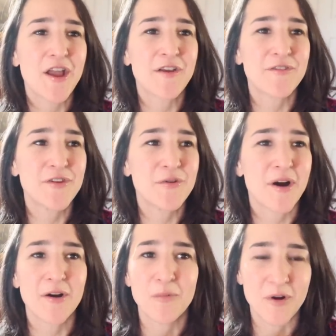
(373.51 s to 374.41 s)
If you
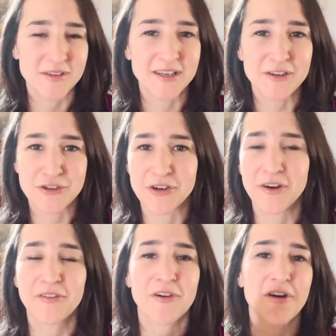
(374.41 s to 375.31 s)
are wanting
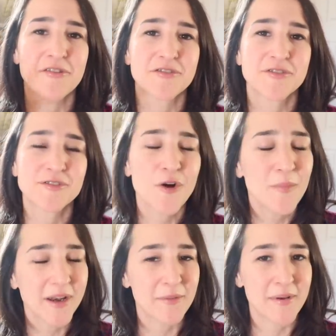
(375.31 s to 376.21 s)
sugar, there are so
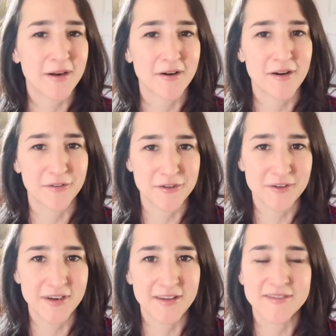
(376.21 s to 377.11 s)
many better
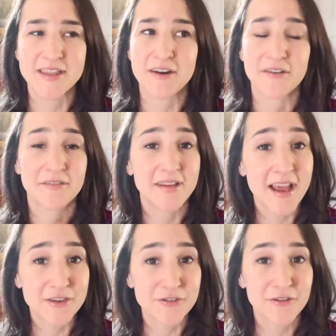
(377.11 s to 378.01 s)
alternatives that are
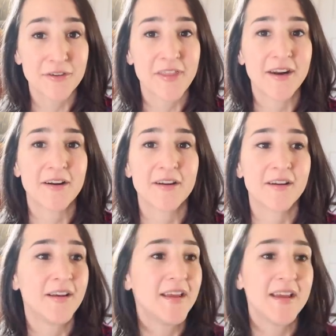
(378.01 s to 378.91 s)
natural, that are